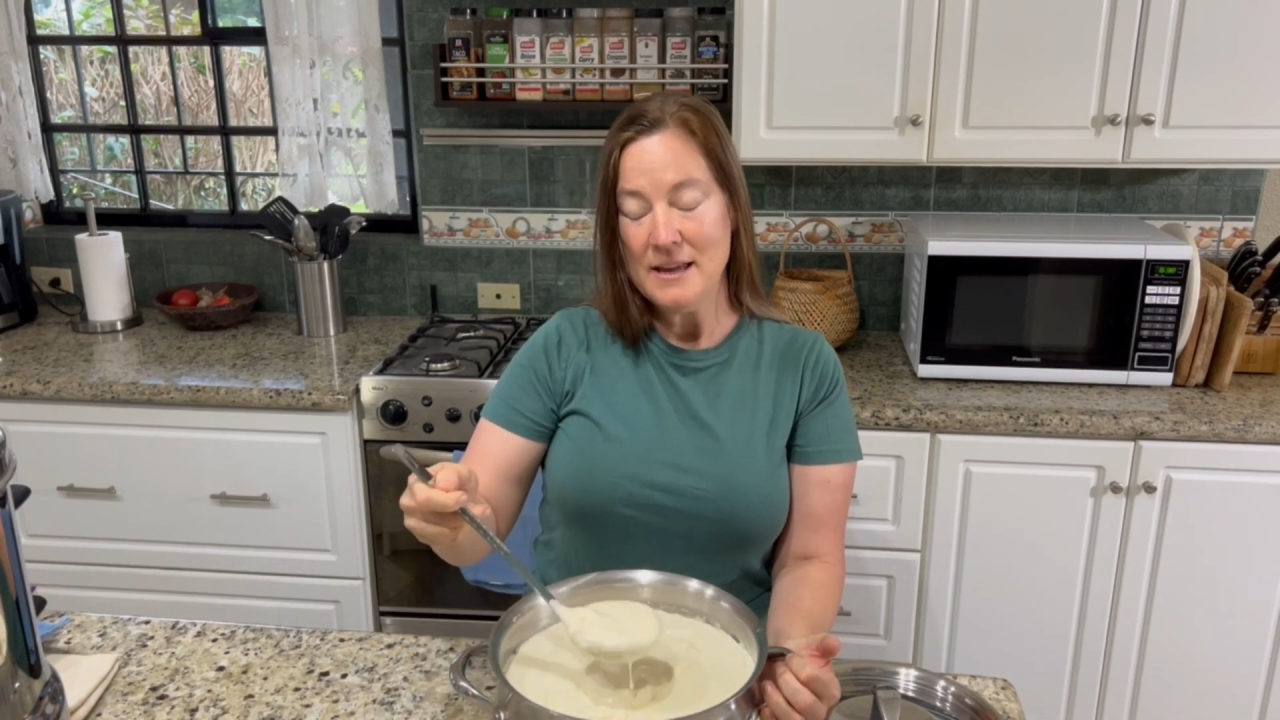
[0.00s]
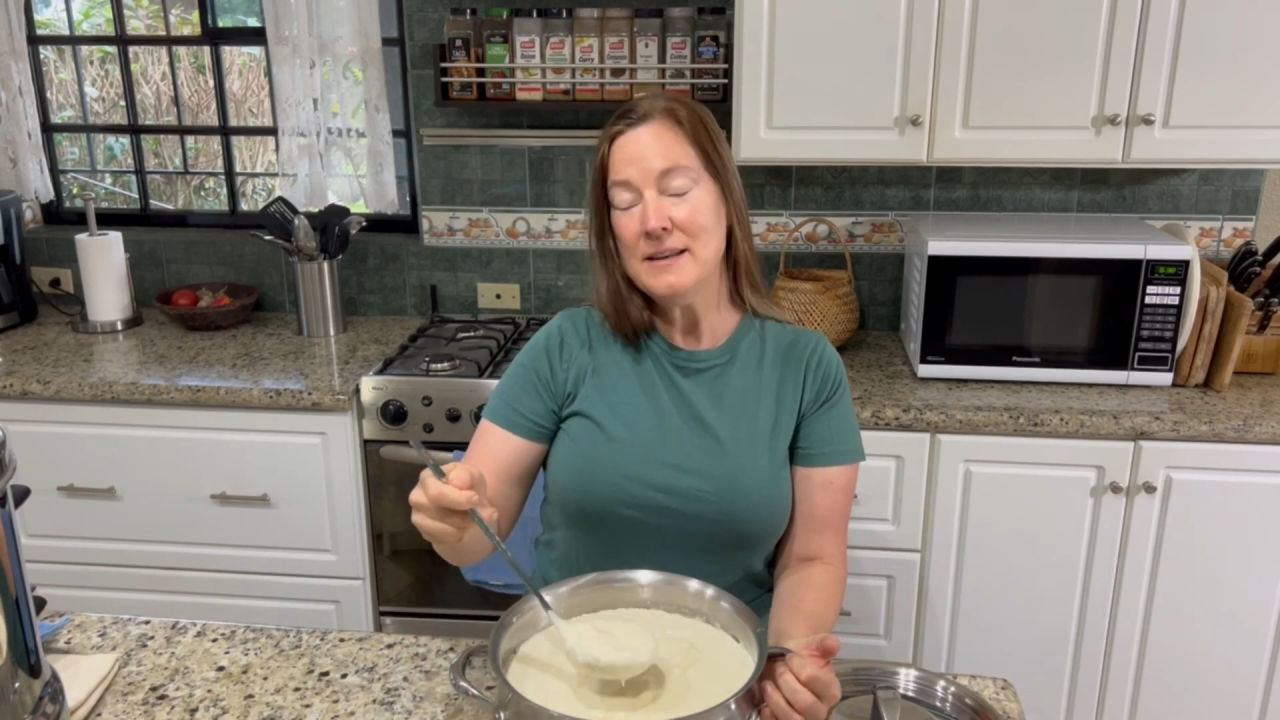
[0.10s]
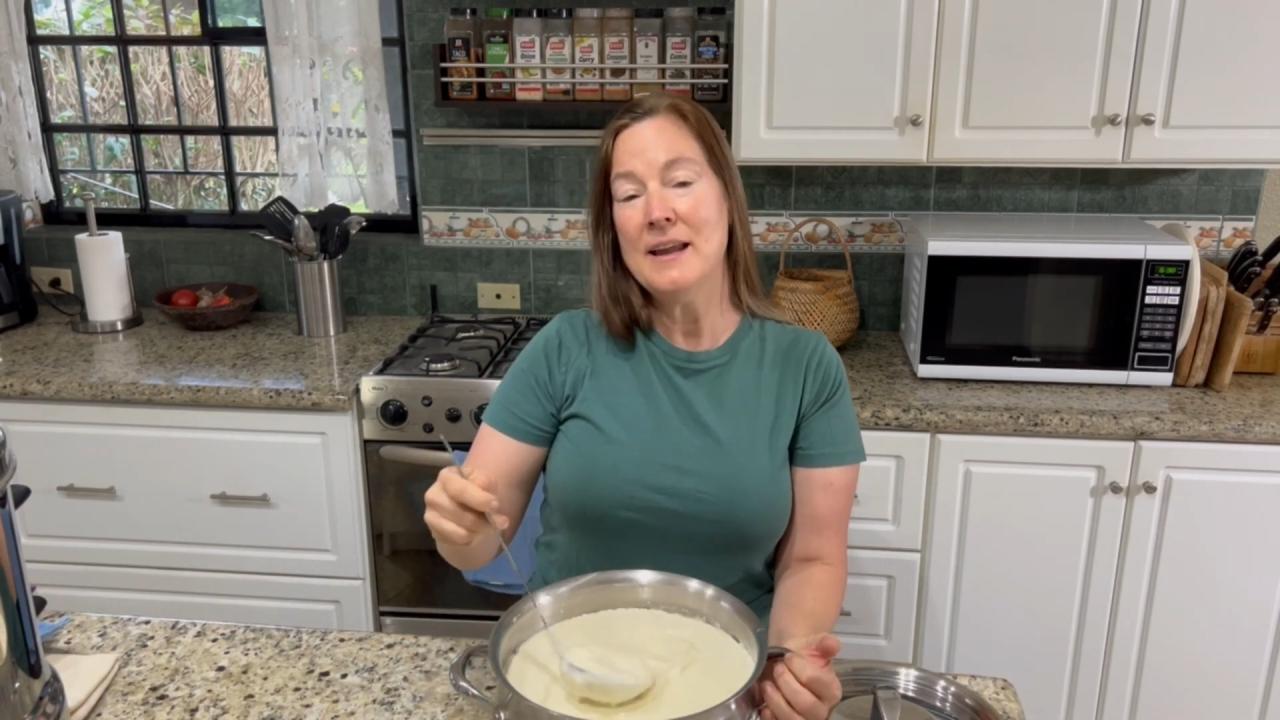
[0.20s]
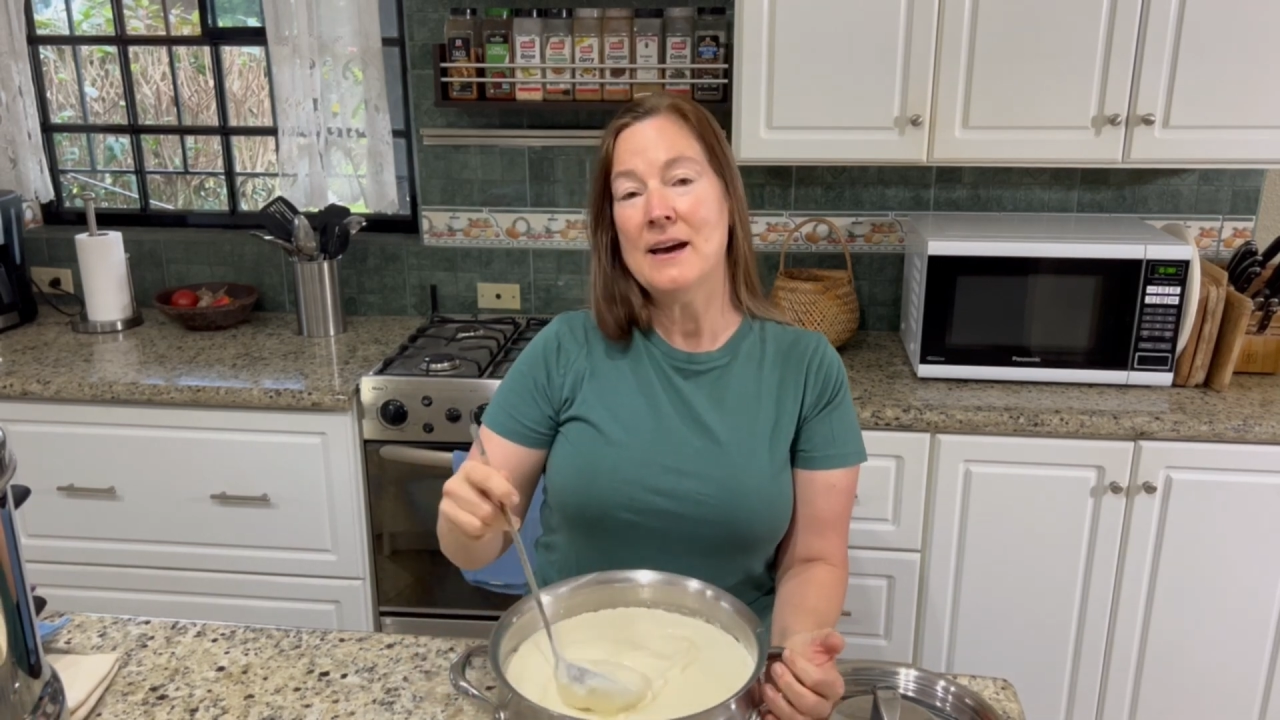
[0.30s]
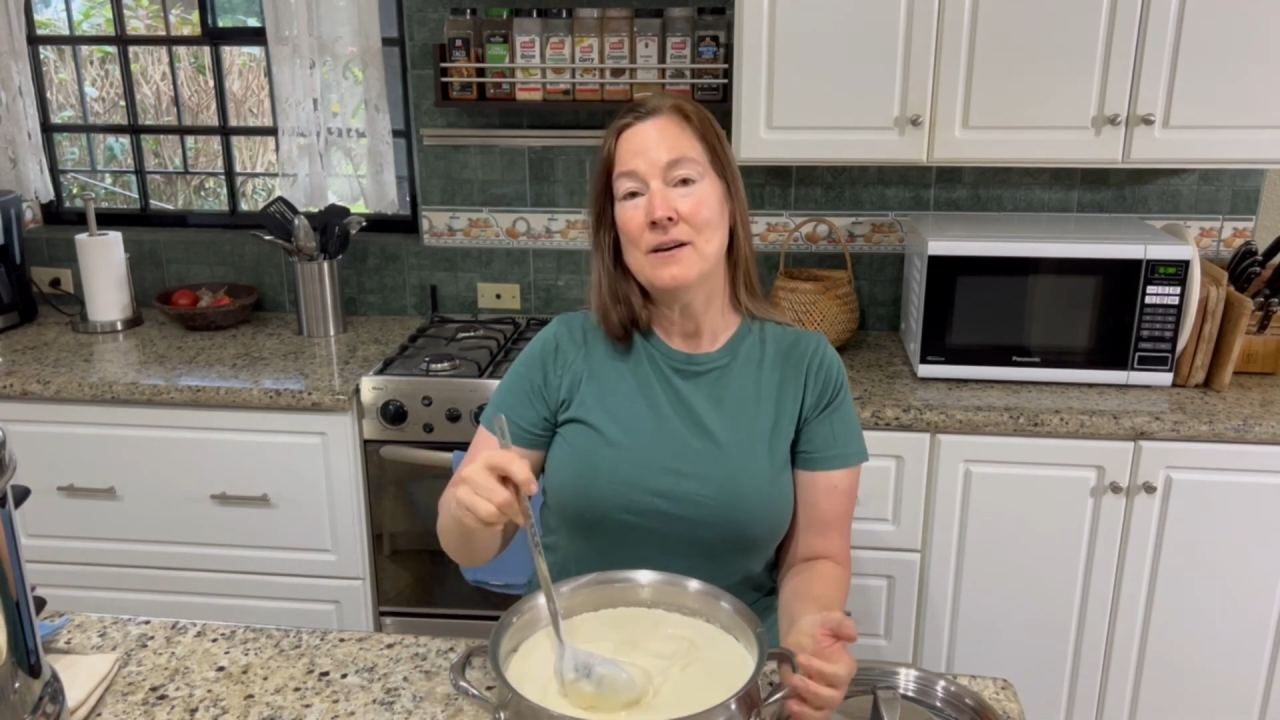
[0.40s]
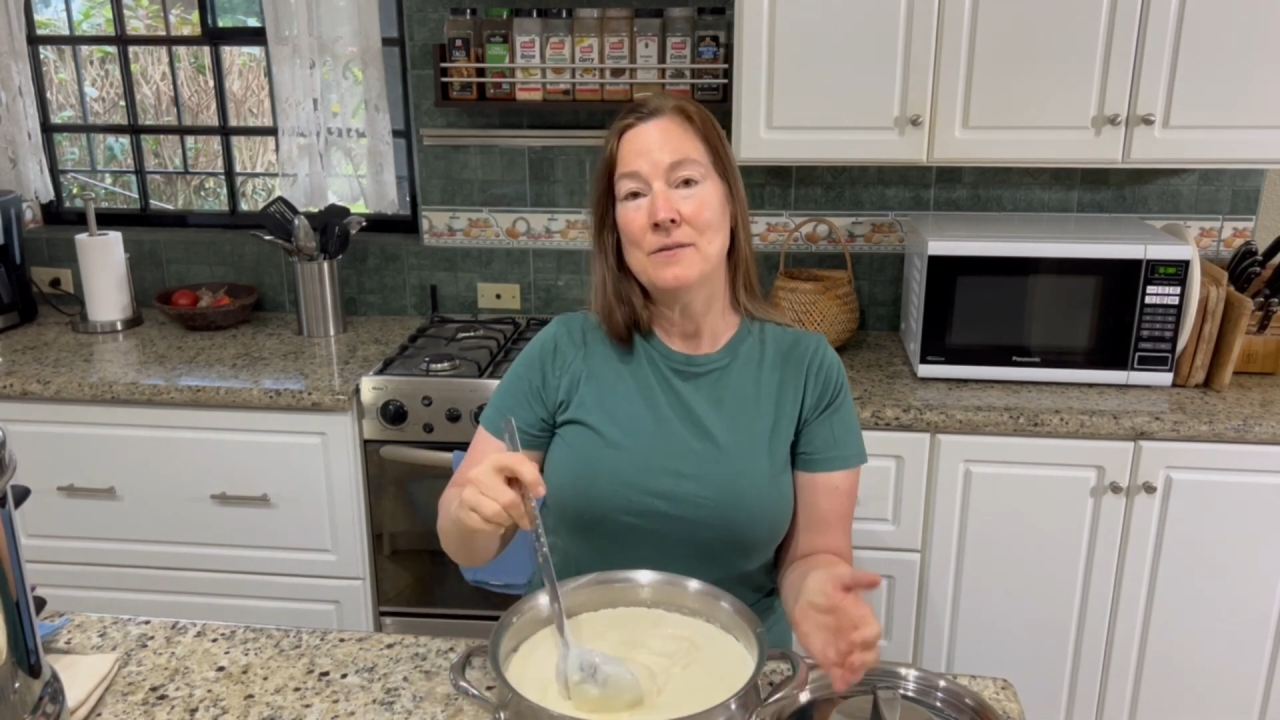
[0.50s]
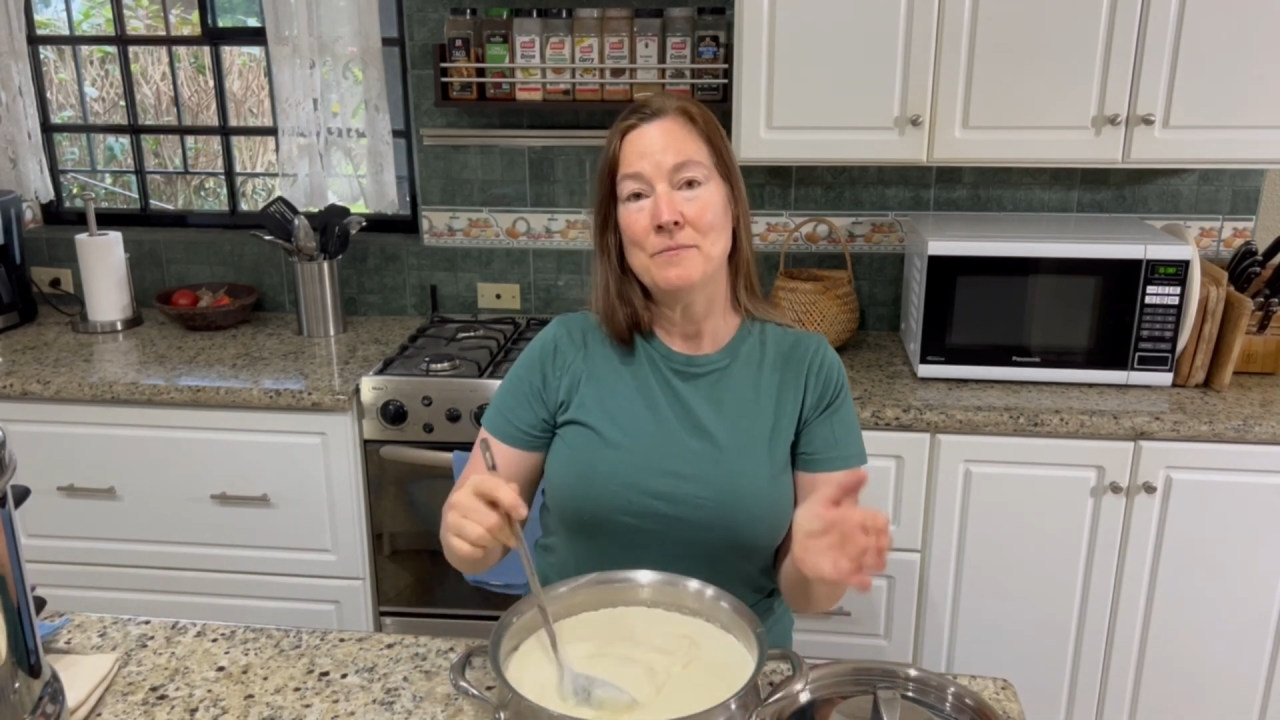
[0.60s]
Now,